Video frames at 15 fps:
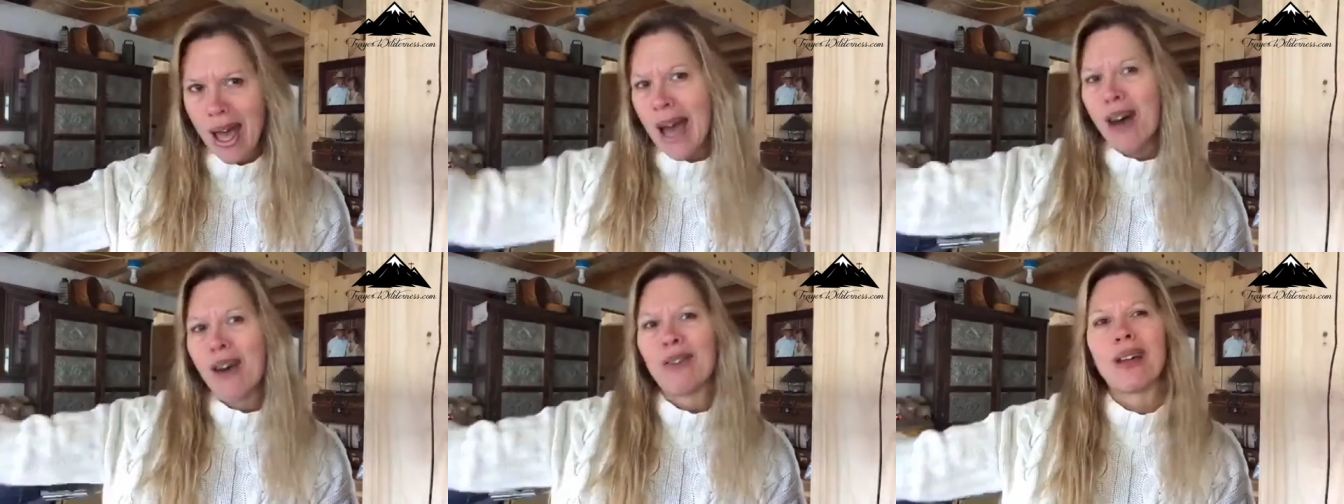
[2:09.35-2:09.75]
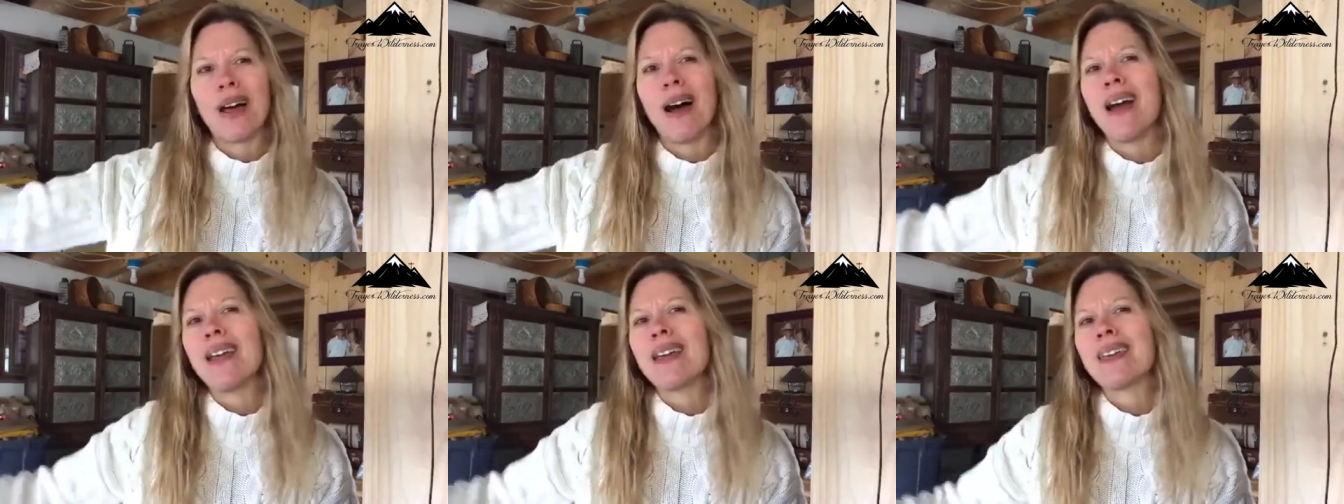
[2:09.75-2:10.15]
out
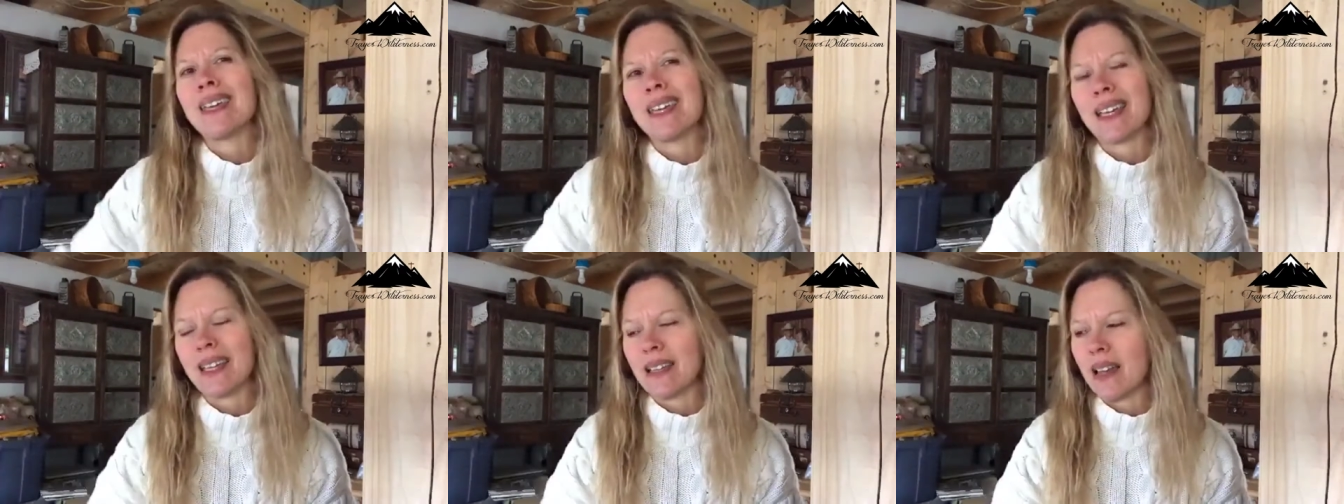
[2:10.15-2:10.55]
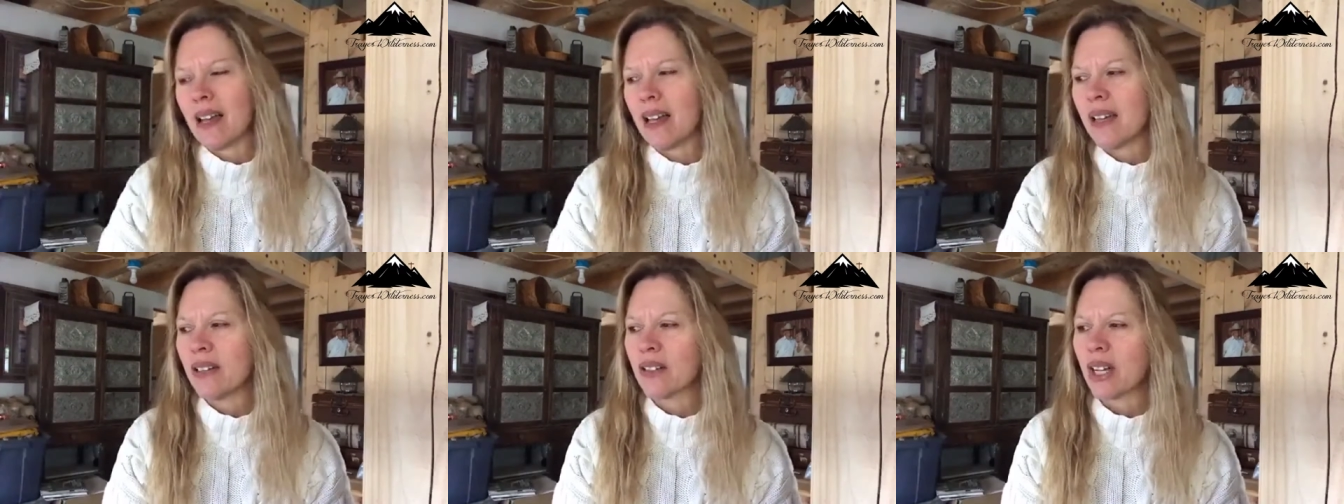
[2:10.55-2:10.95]
hiking and
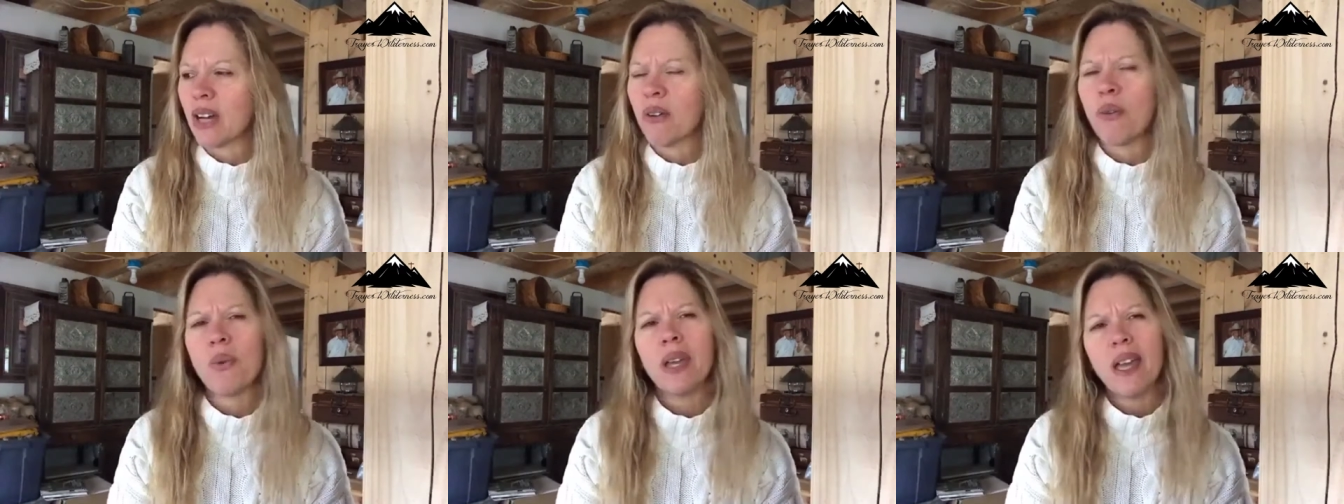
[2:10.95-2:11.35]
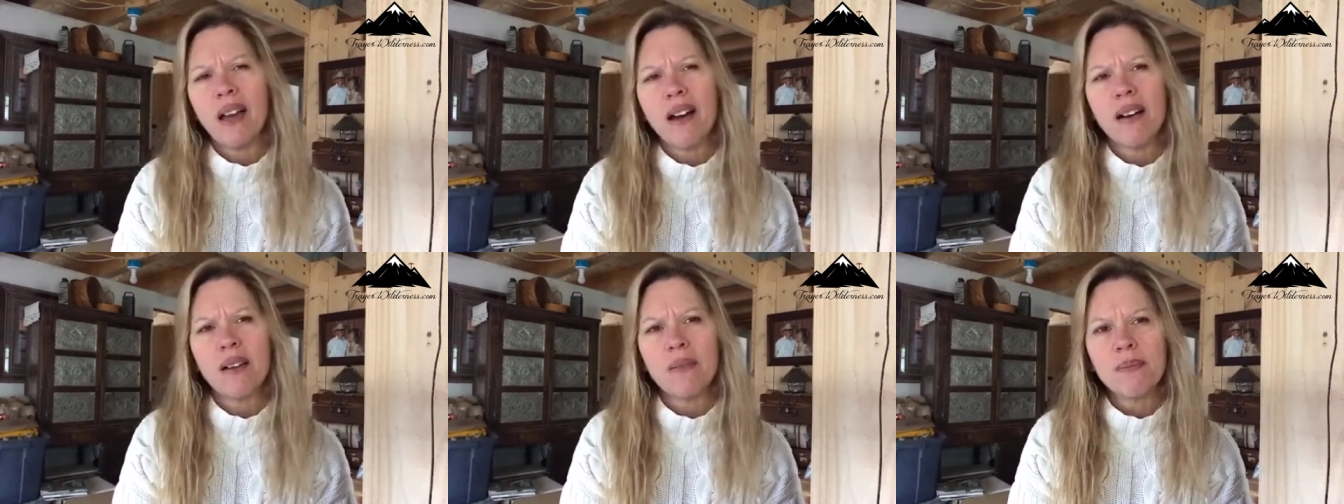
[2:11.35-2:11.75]
he'll go, when we
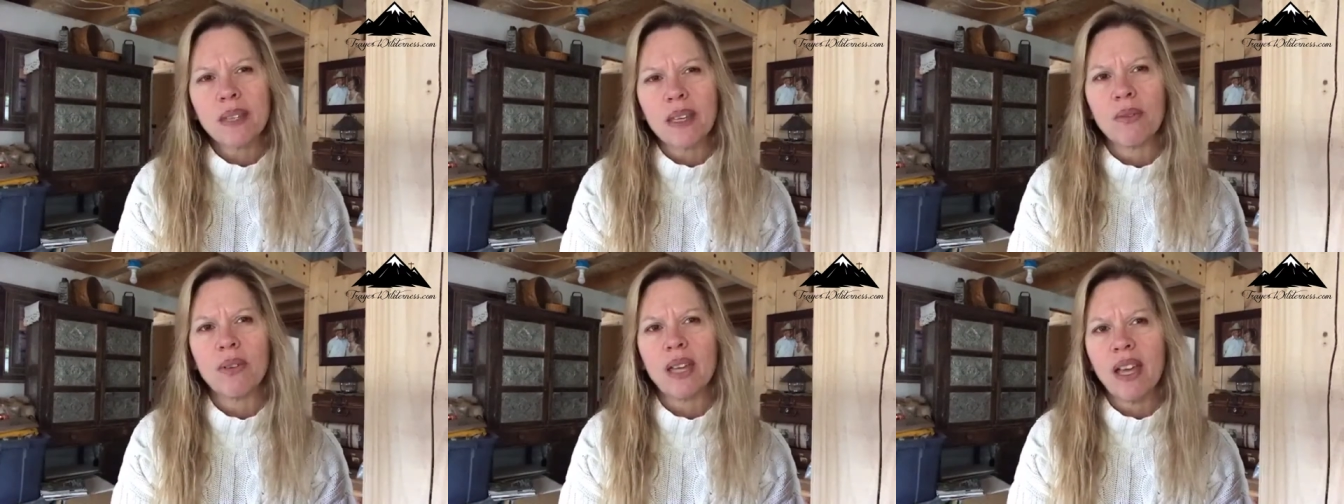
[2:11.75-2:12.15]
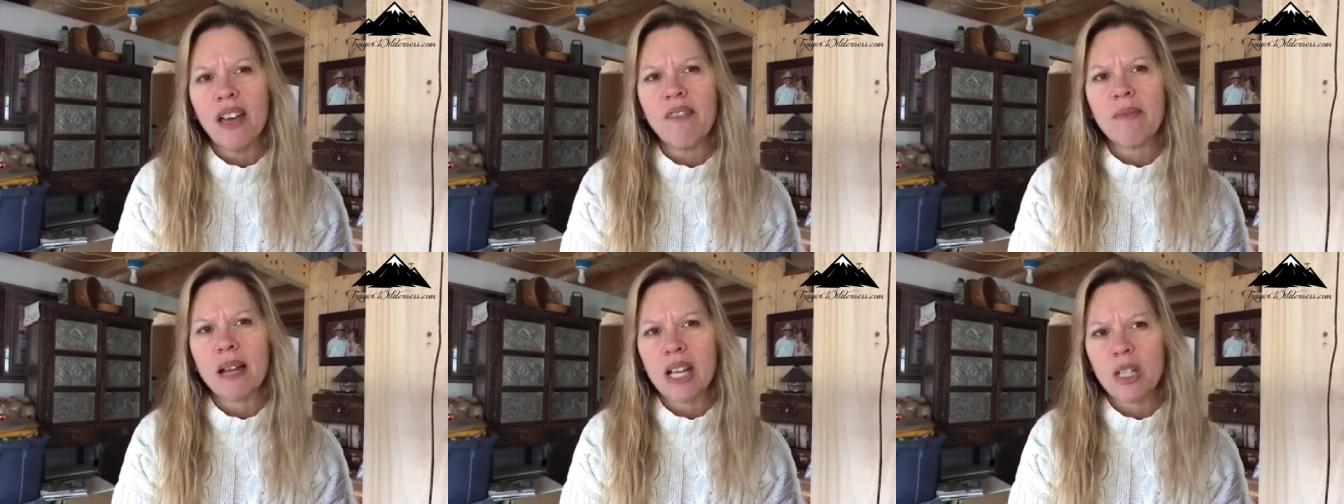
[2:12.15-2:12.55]
get home, can we
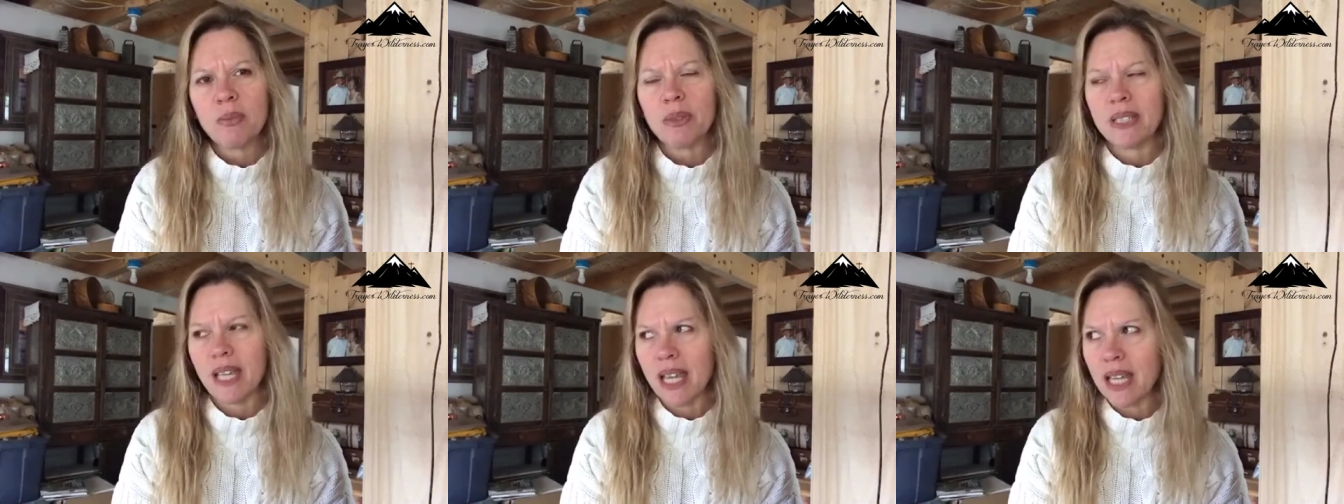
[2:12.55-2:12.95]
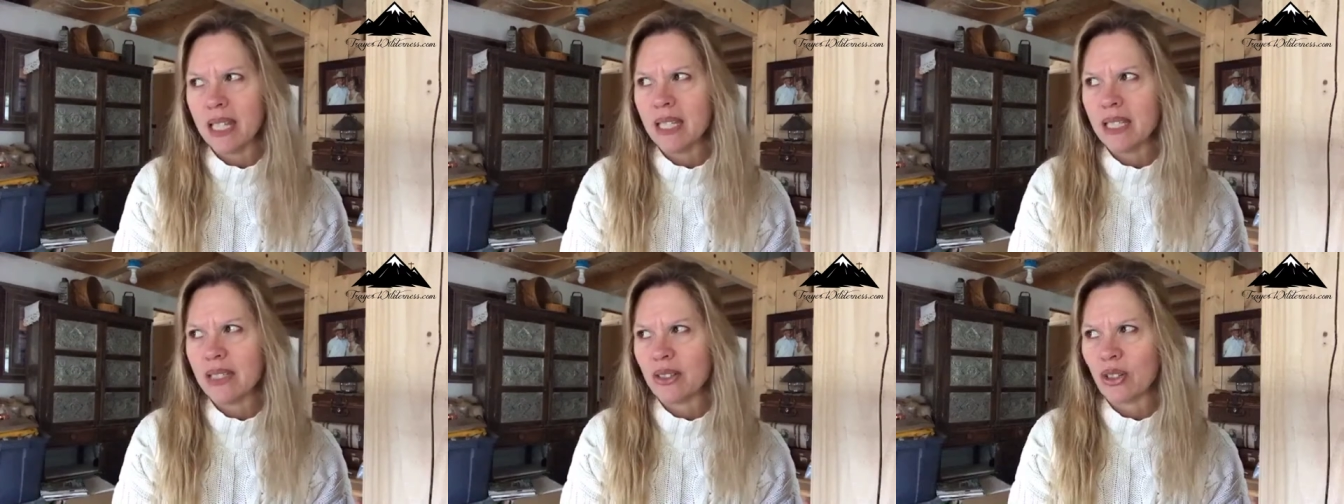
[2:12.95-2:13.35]
have mashed
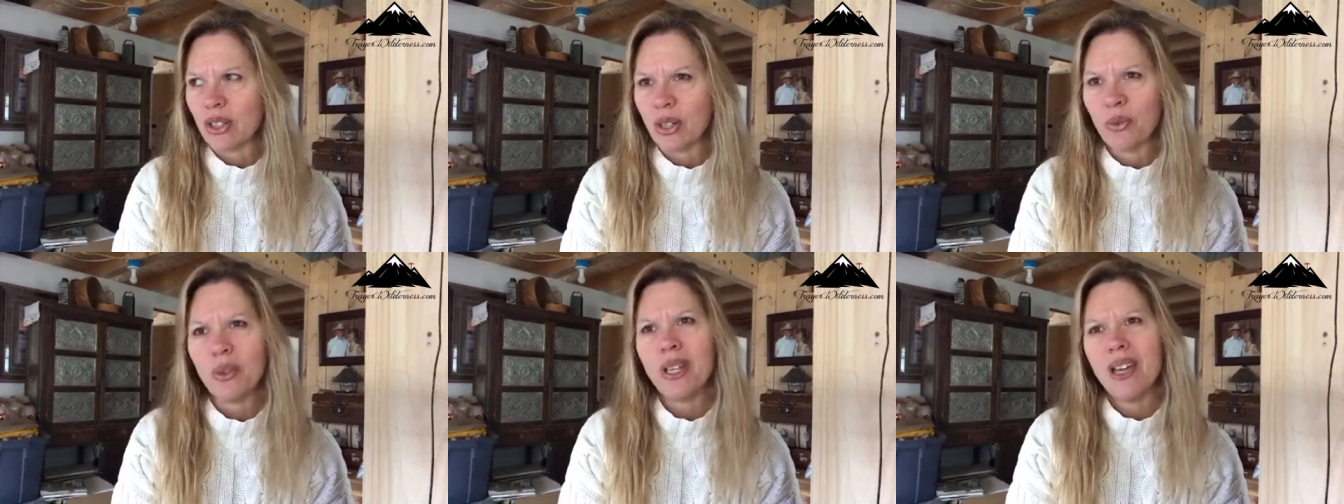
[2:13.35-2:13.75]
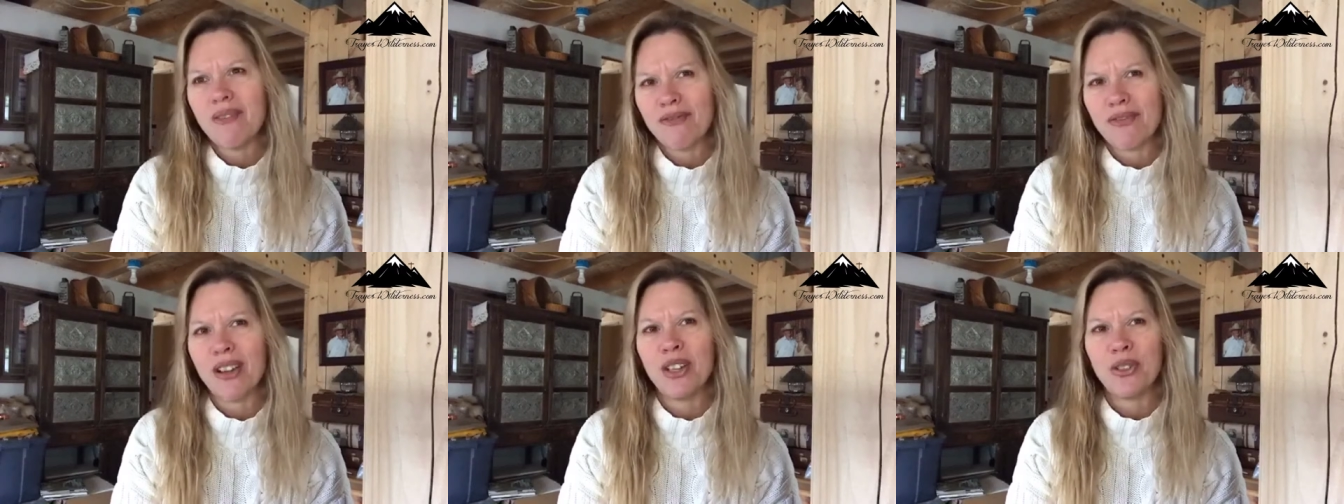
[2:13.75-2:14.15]
potatoes or can we
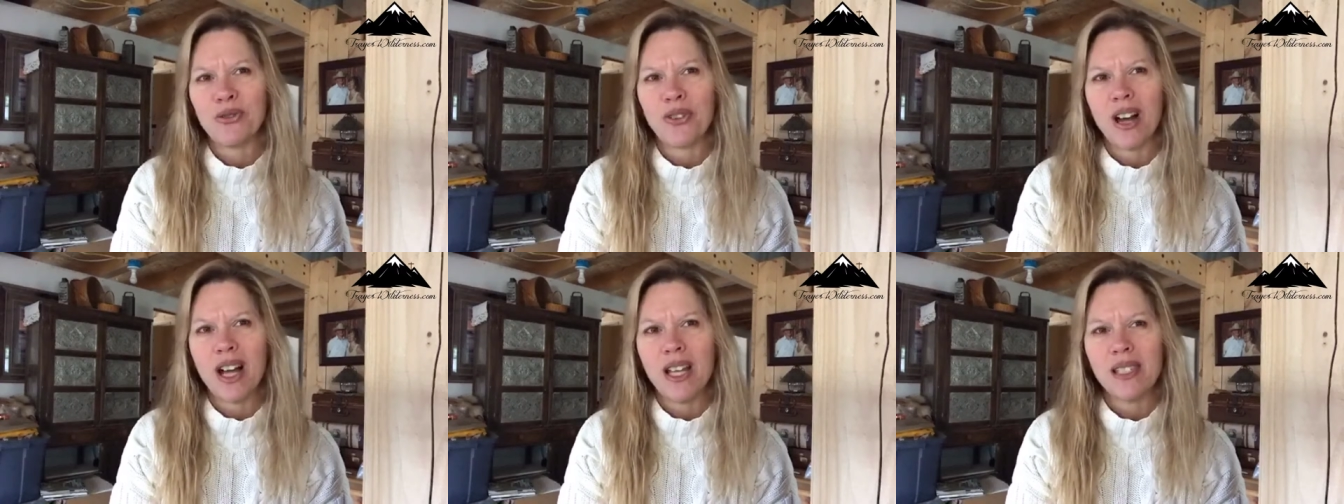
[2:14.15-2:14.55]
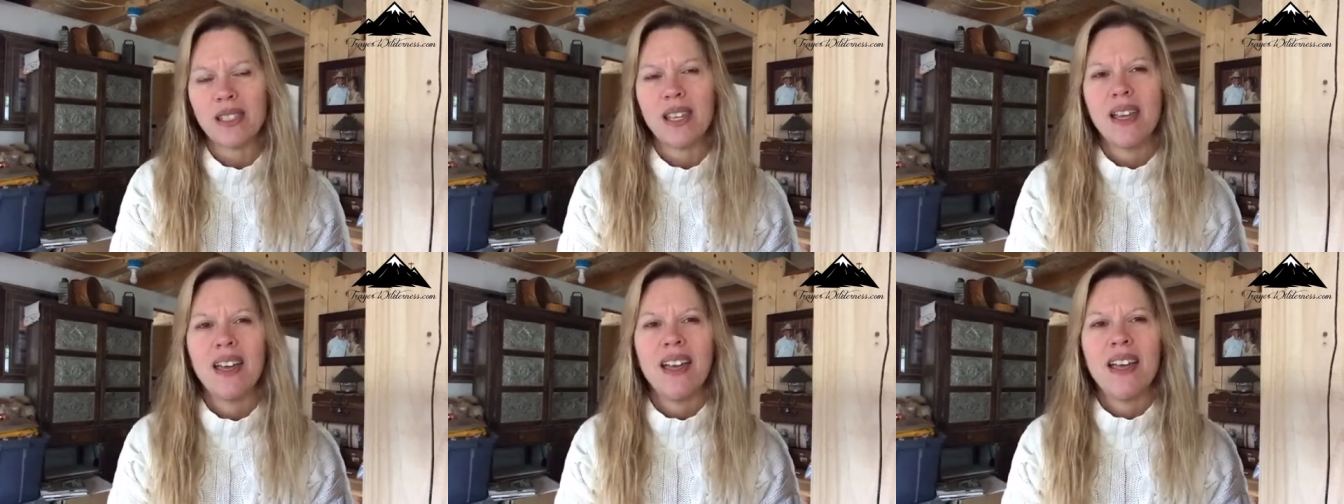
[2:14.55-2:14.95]
have french fries?
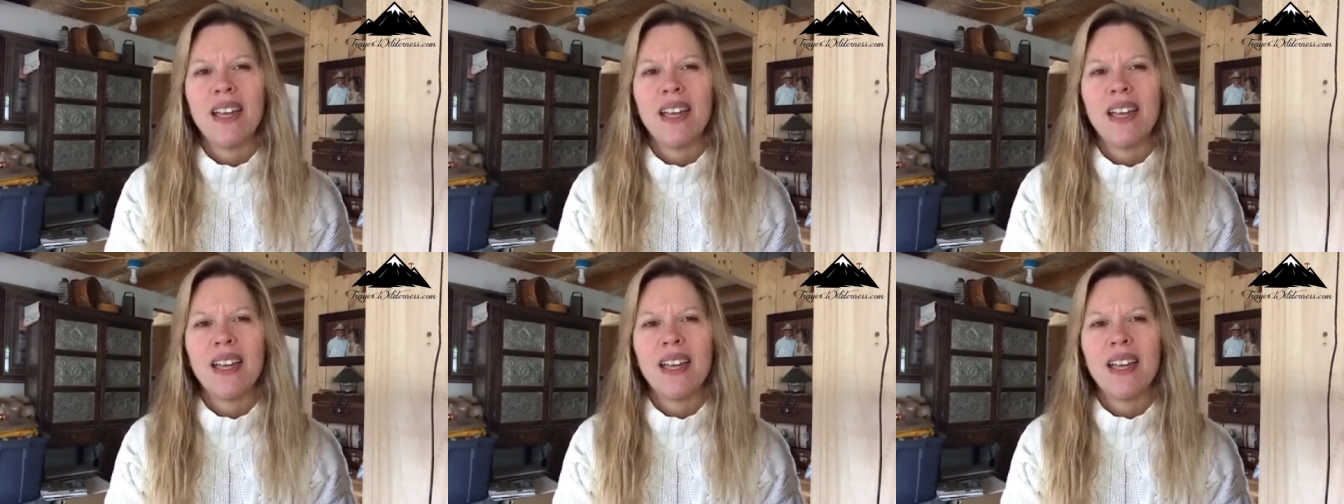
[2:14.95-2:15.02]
